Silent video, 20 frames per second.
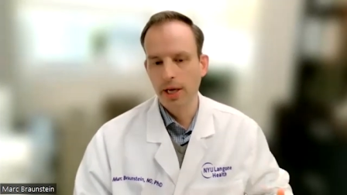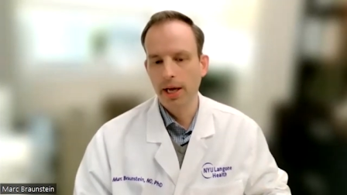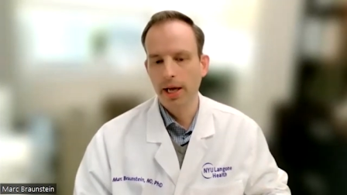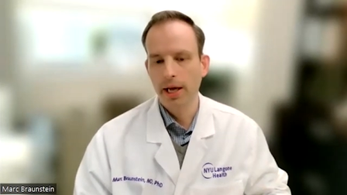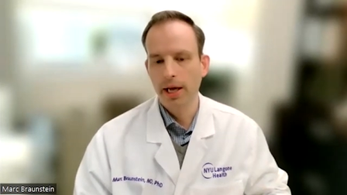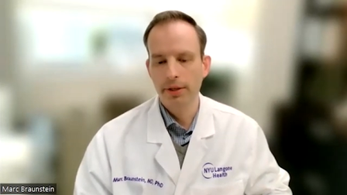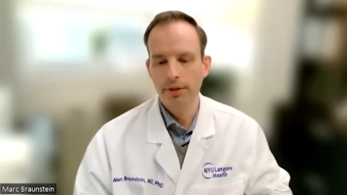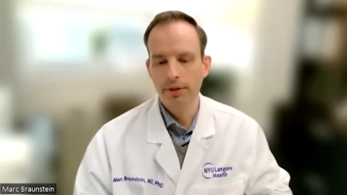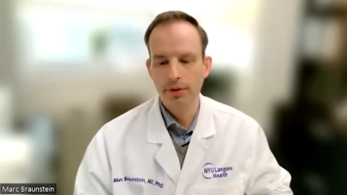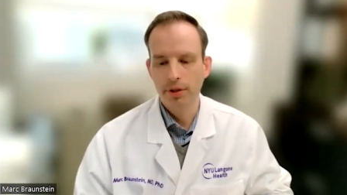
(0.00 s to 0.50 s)

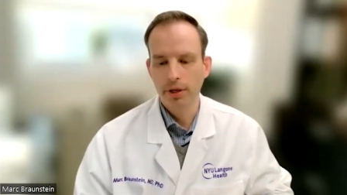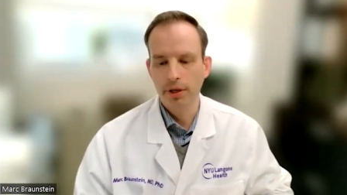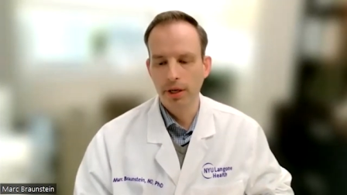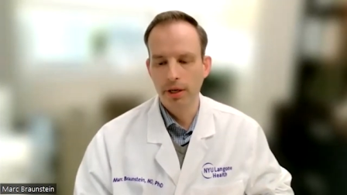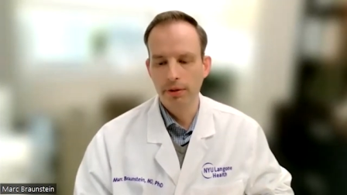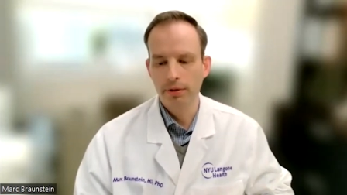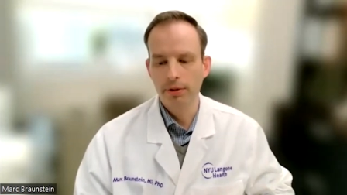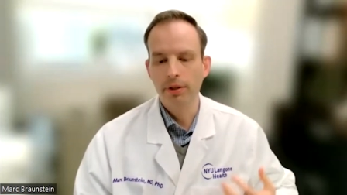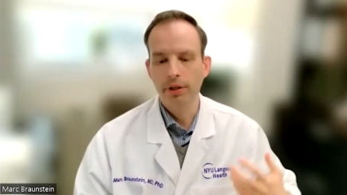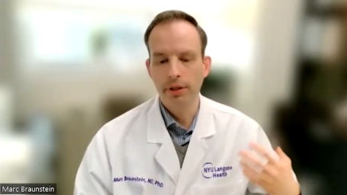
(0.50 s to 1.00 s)
and
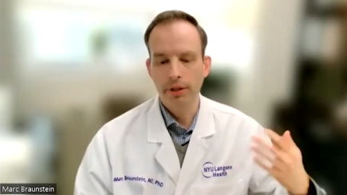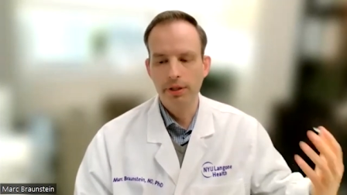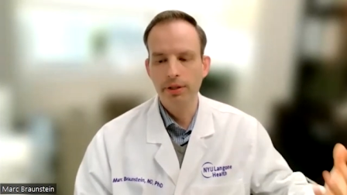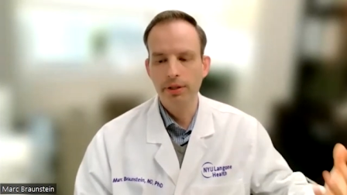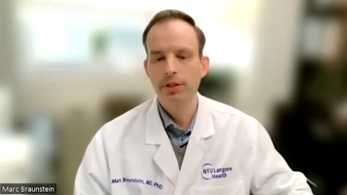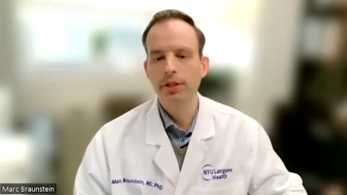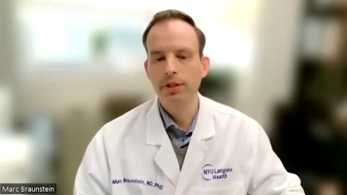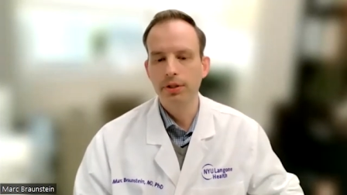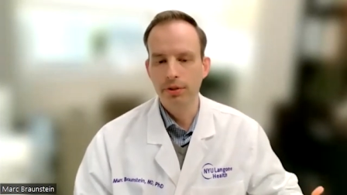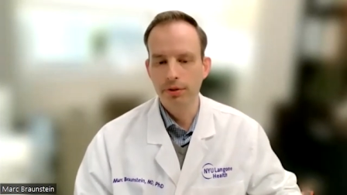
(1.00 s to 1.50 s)
you're going to
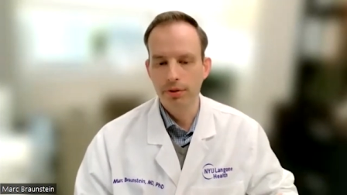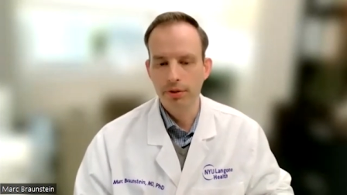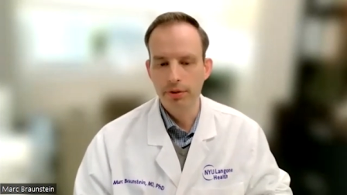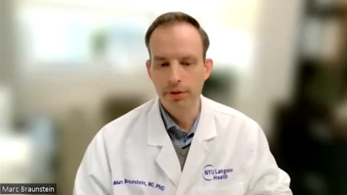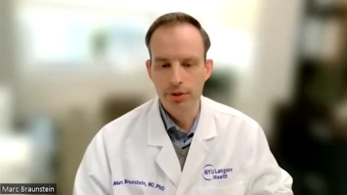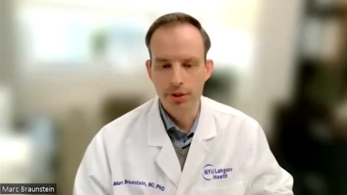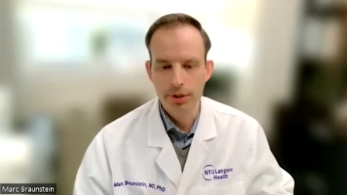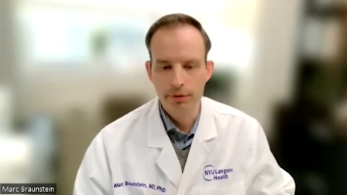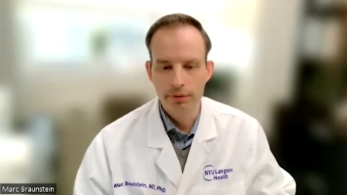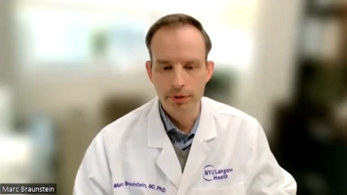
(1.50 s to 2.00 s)
continue to
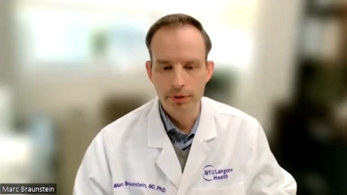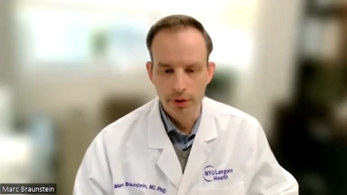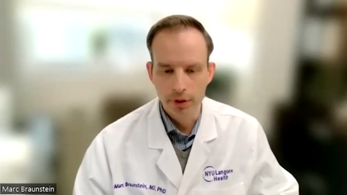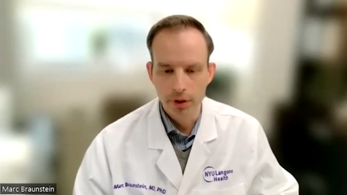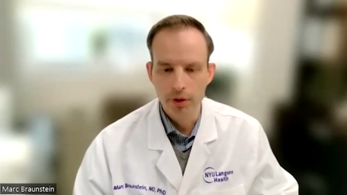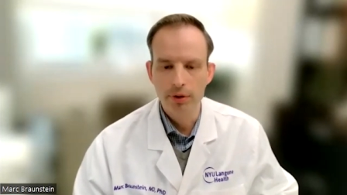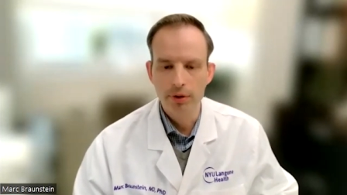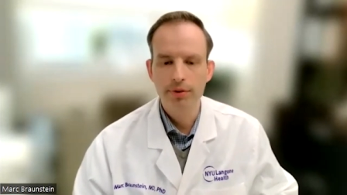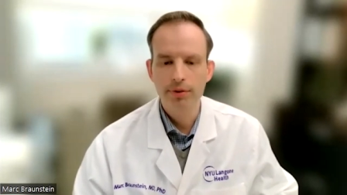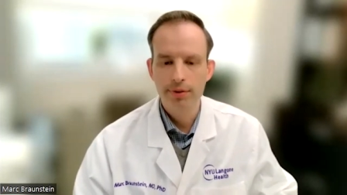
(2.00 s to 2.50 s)
achieve your
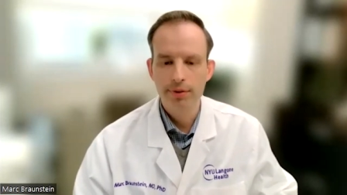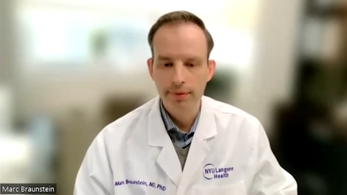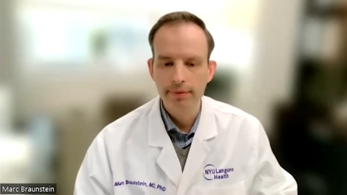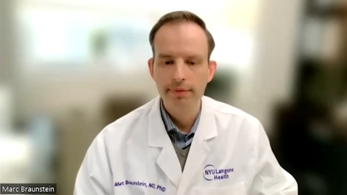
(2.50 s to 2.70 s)
goals.